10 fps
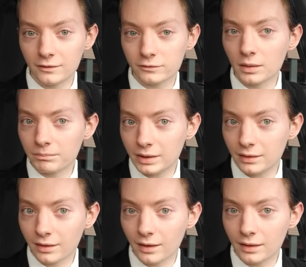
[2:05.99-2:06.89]
from
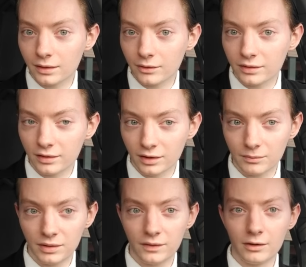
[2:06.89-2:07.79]
Pizza Hut, so it's just going
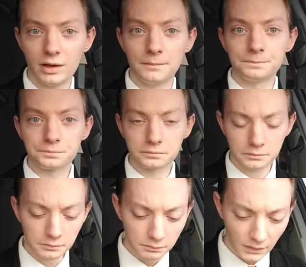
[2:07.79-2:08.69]
to be very
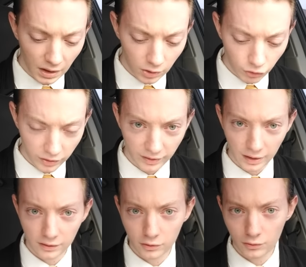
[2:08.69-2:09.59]

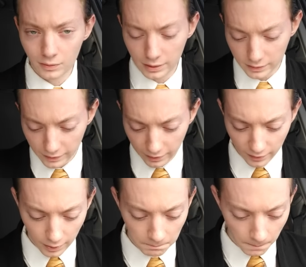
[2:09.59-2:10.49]
interesting to
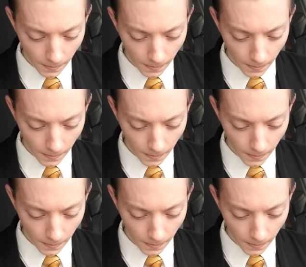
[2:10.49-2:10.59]
see.